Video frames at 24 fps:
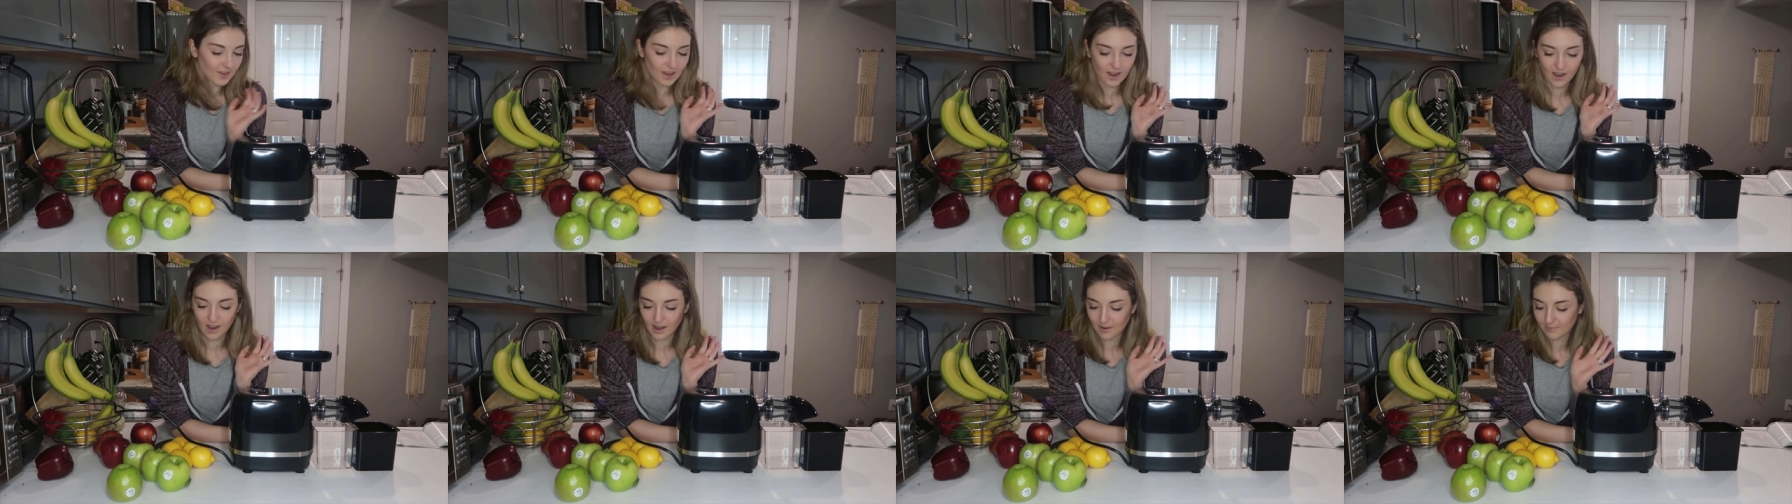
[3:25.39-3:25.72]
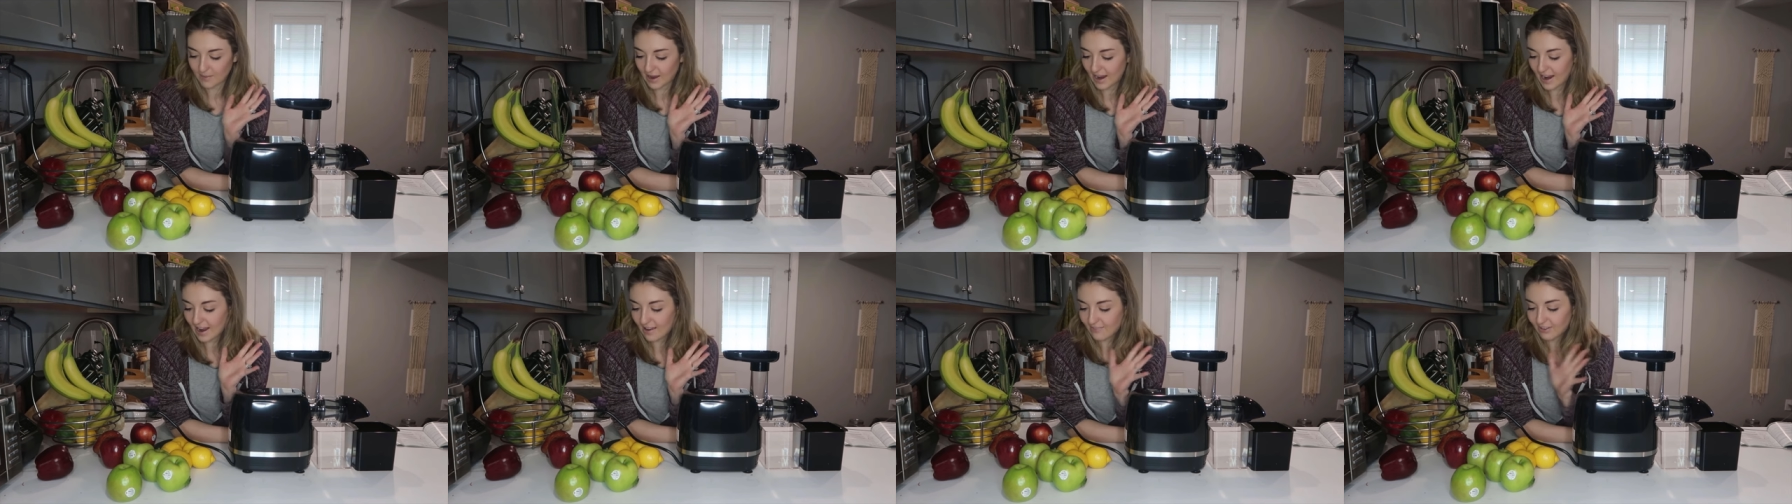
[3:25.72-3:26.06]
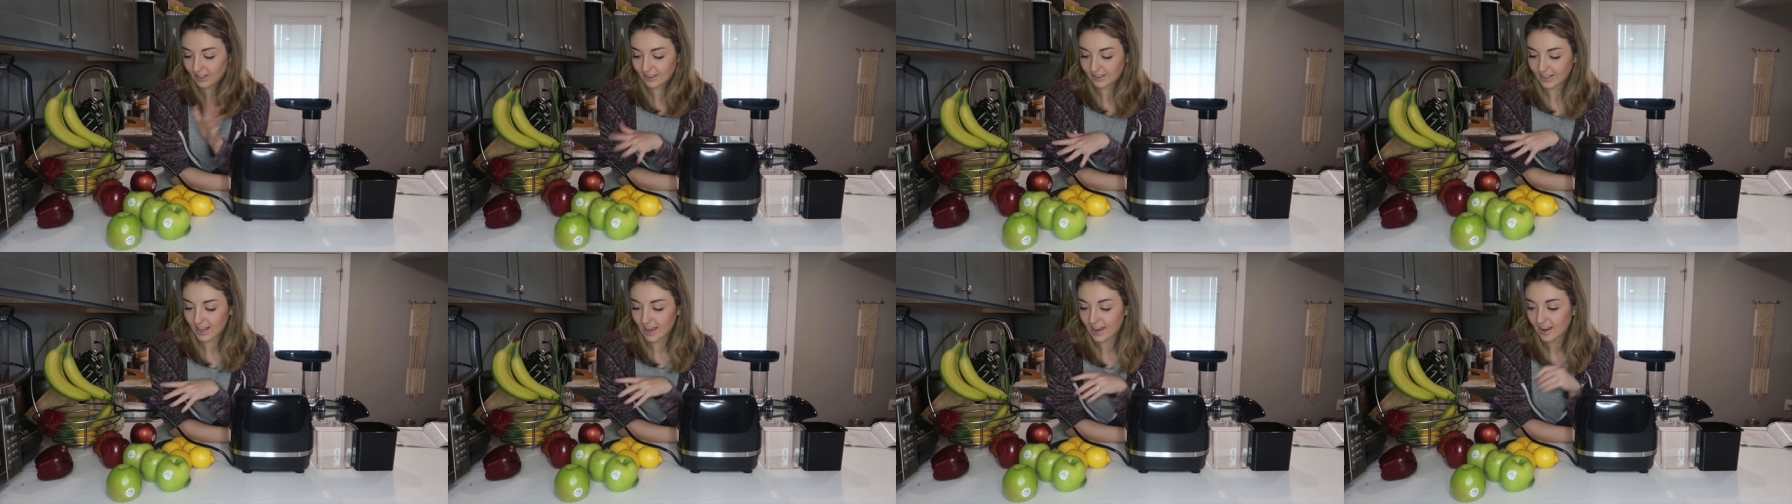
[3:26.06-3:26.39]
Um, I have a
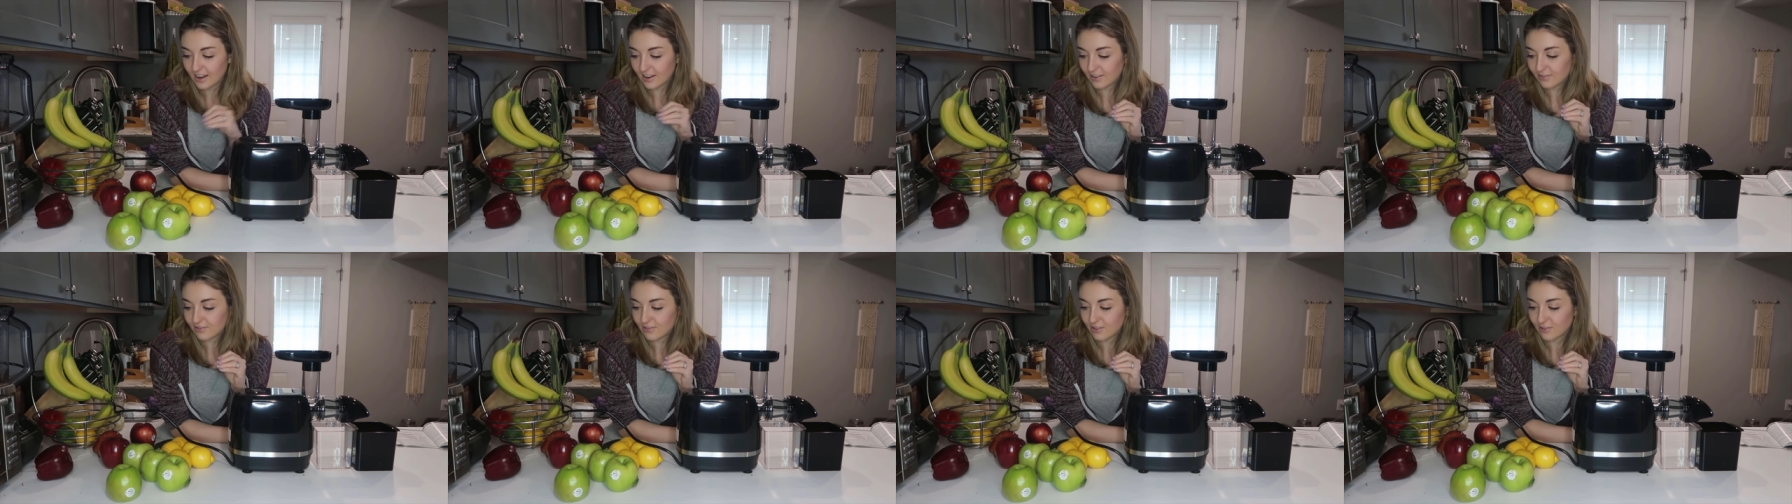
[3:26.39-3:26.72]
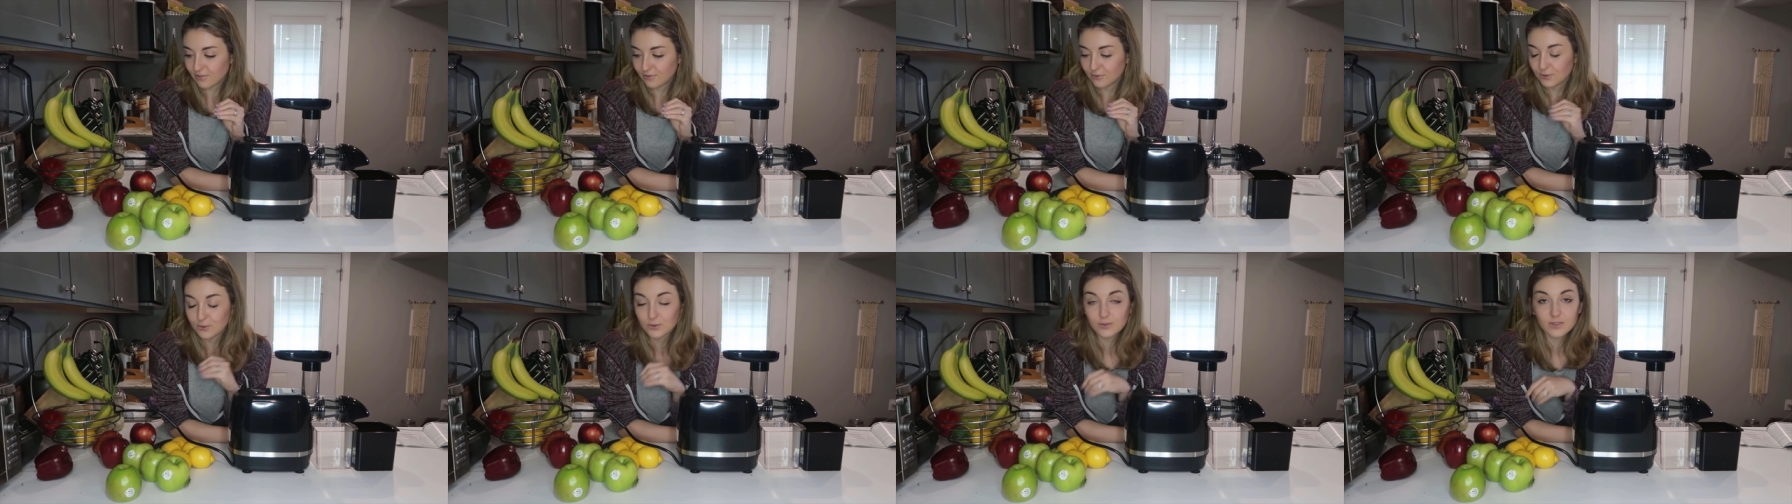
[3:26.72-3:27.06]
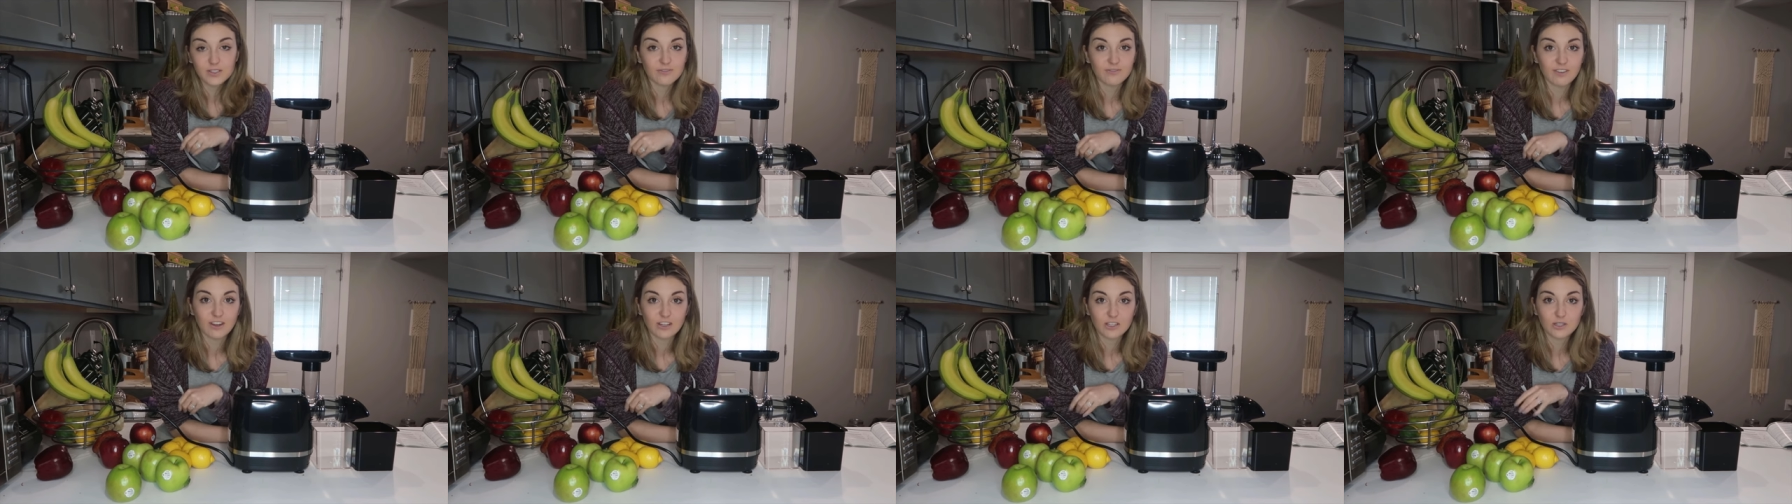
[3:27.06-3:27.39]
lot of the fruits
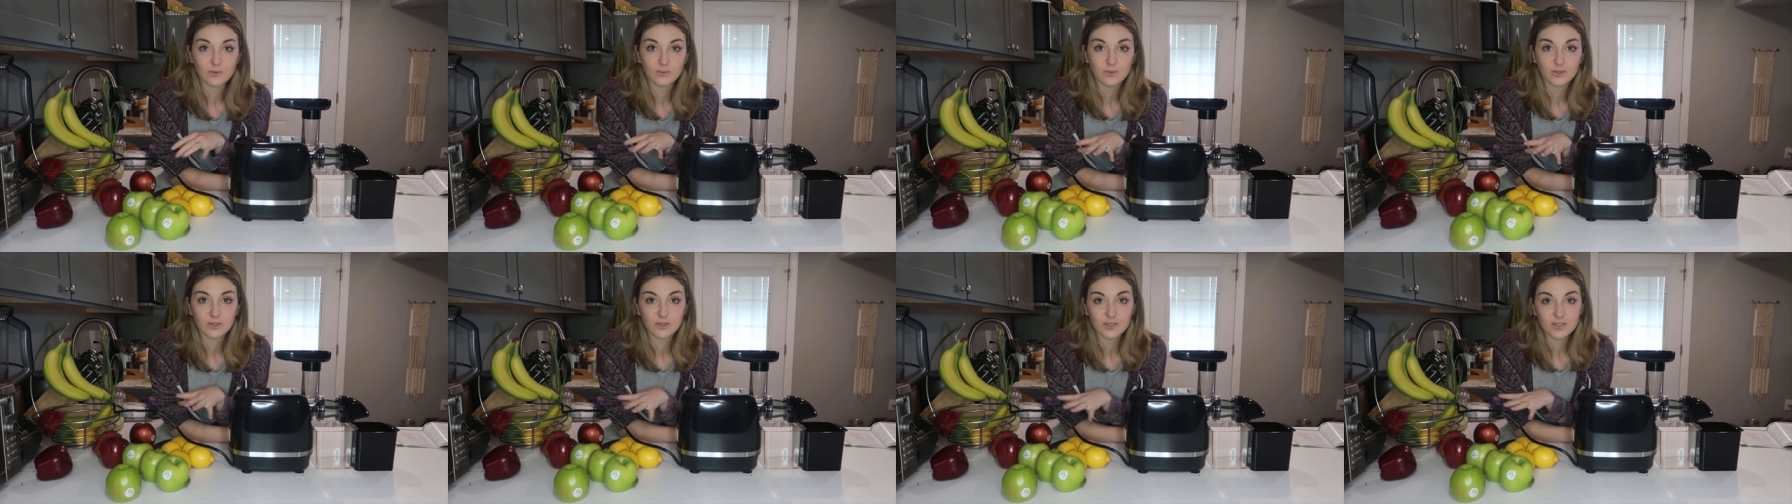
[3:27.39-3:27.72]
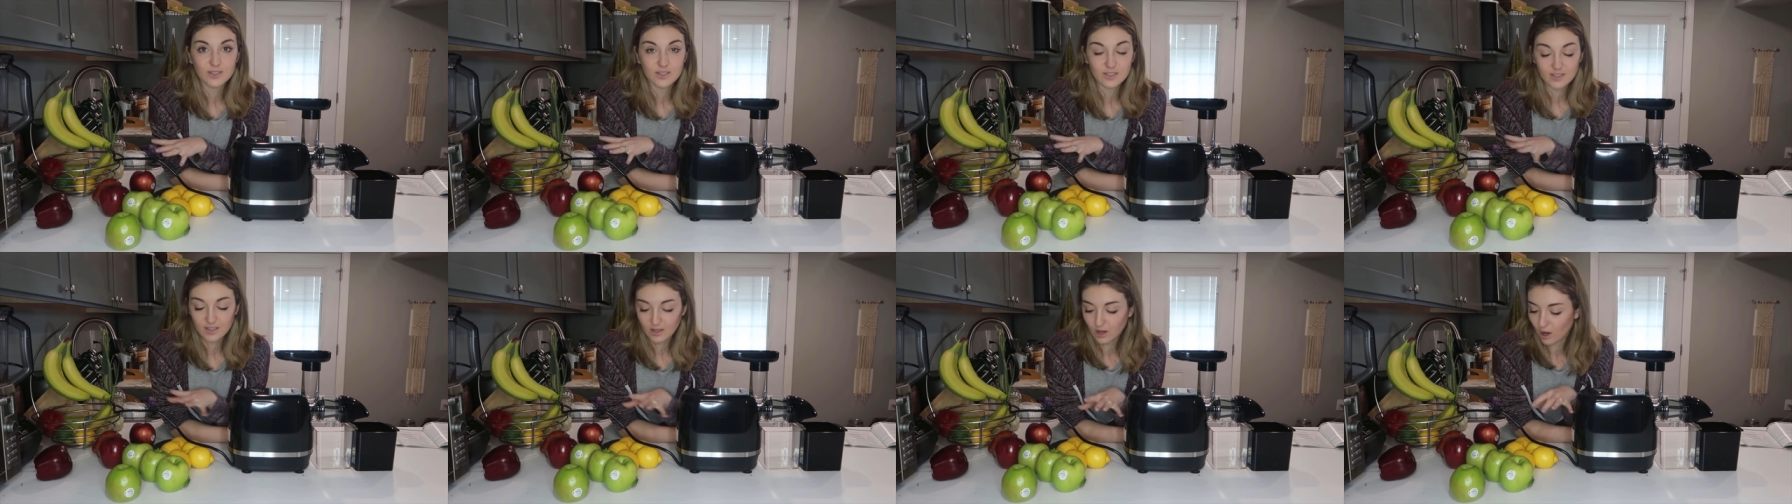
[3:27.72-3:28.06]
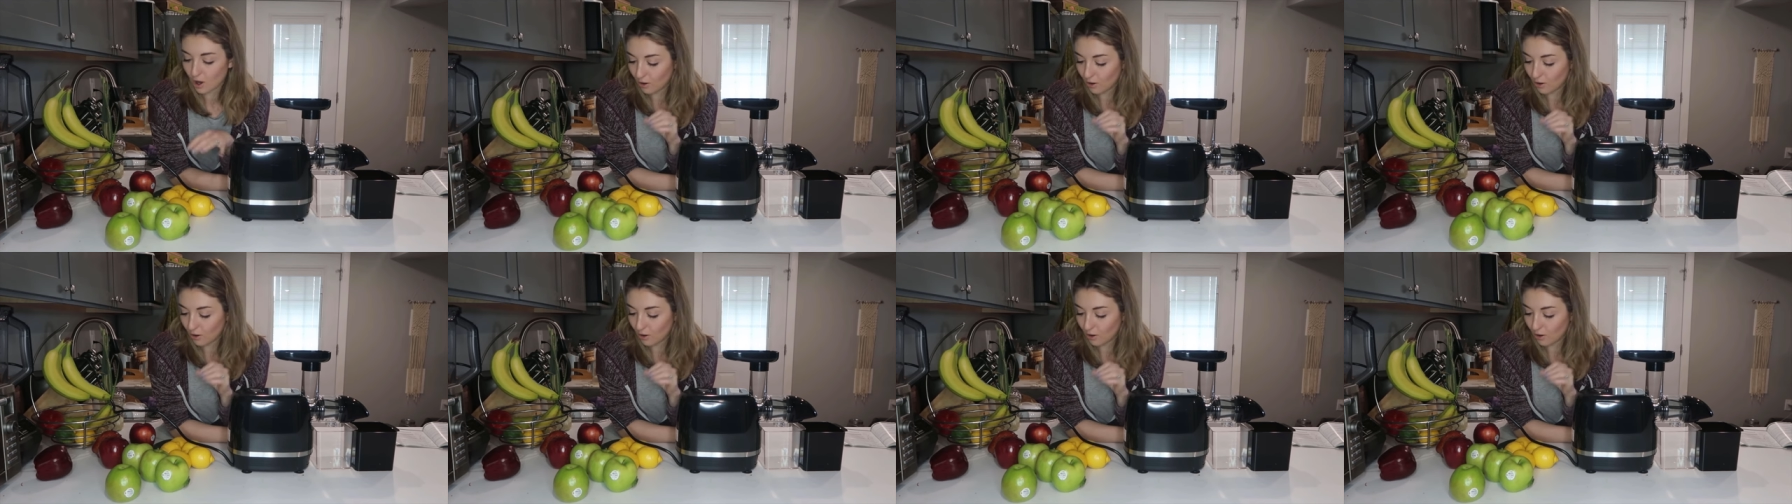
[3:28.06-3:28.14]
and vegetables